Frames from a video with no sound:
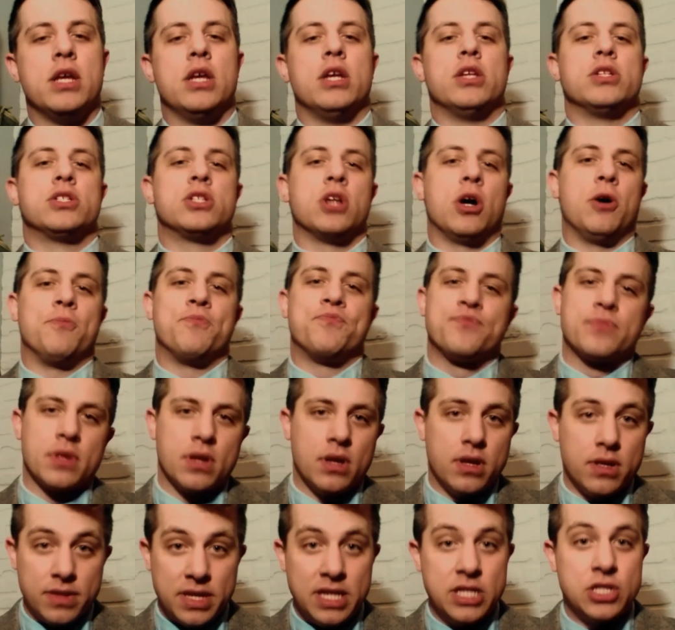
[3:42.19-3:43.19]
So,
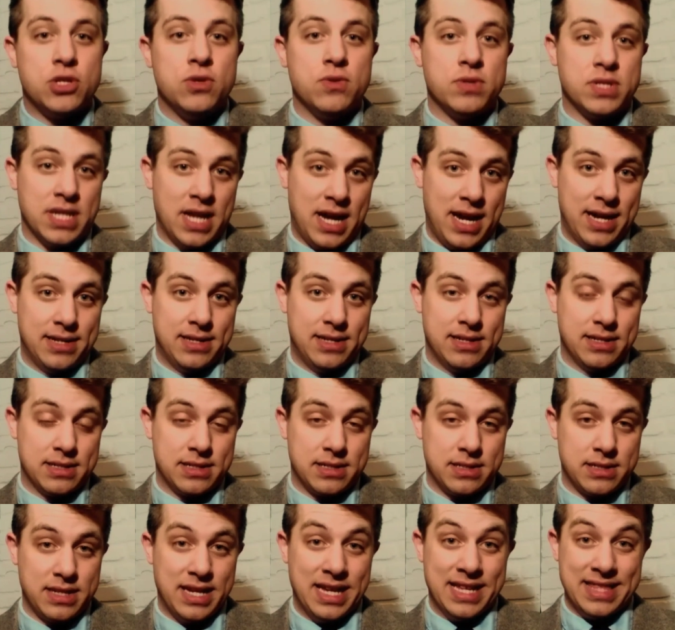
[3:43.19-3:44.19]
these two
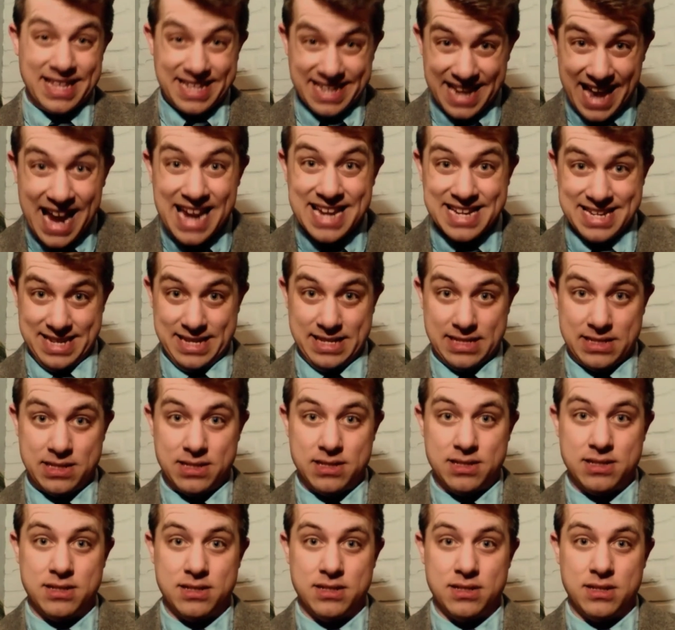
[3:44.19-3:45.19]
scientists in the
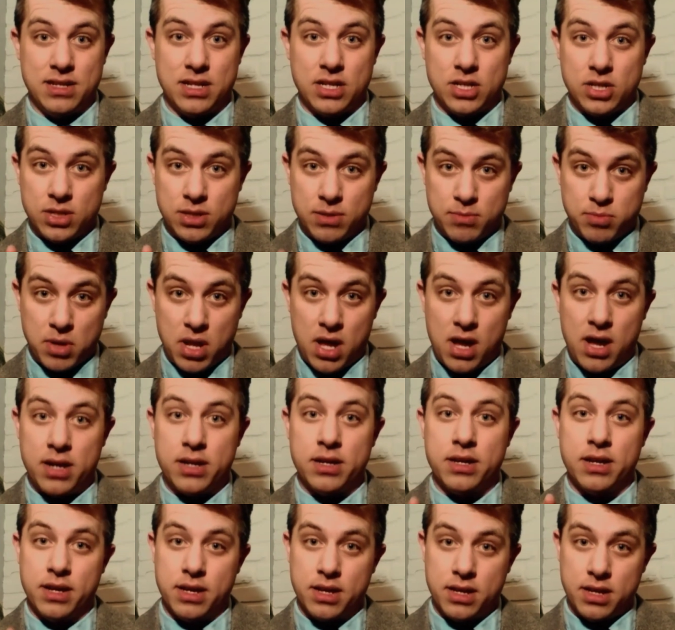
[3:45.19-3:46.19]
90s,
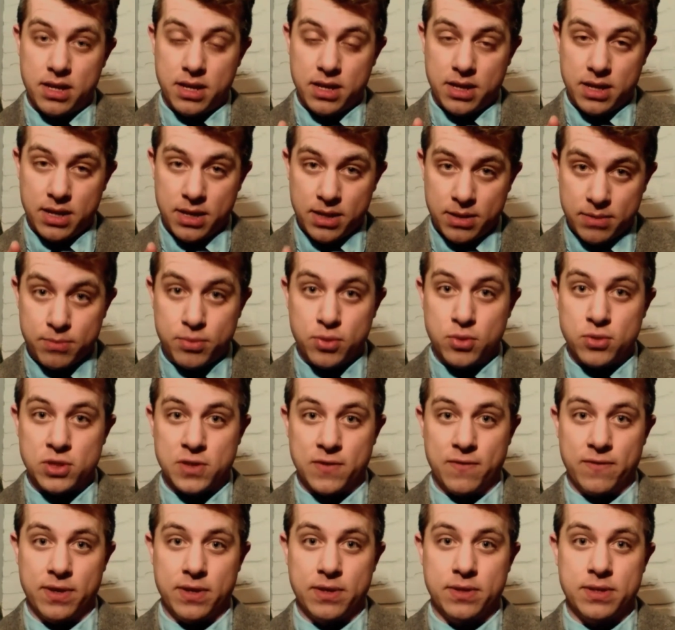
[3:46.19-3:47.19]
LeBlanc and
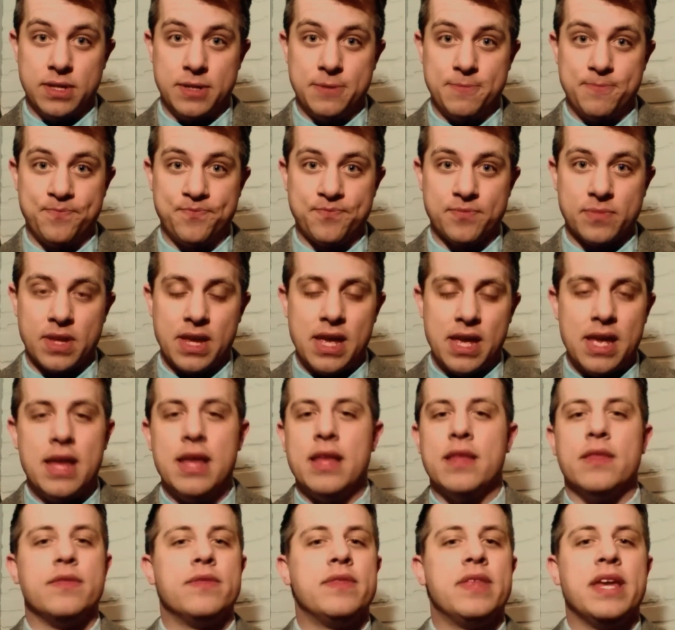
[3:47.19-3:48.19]
Boostfield,
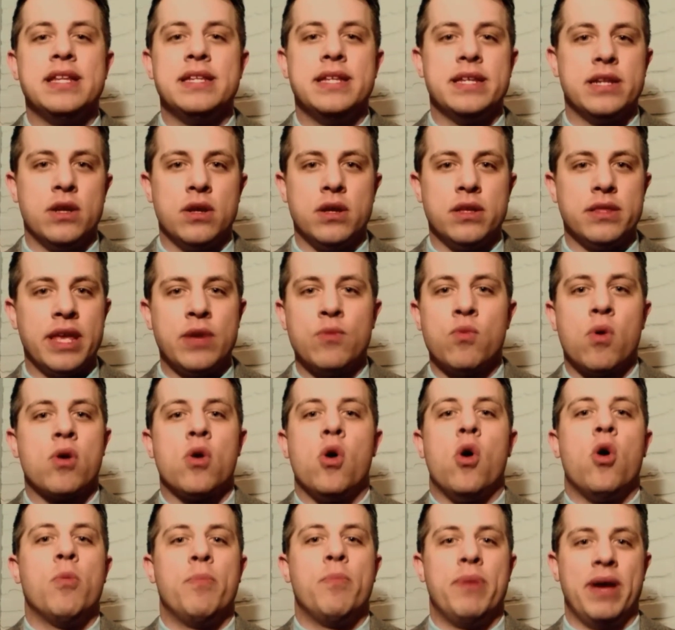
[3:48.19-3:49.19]
they wrote a
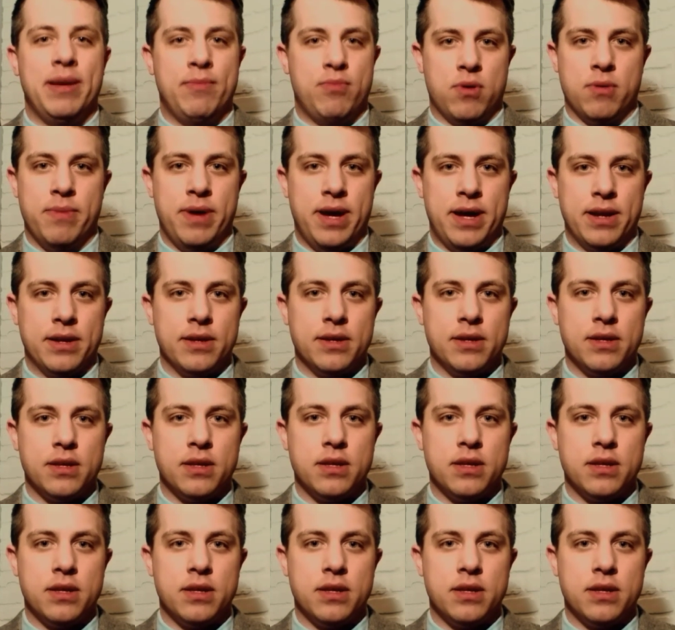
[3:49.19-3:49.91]
whole paper about it.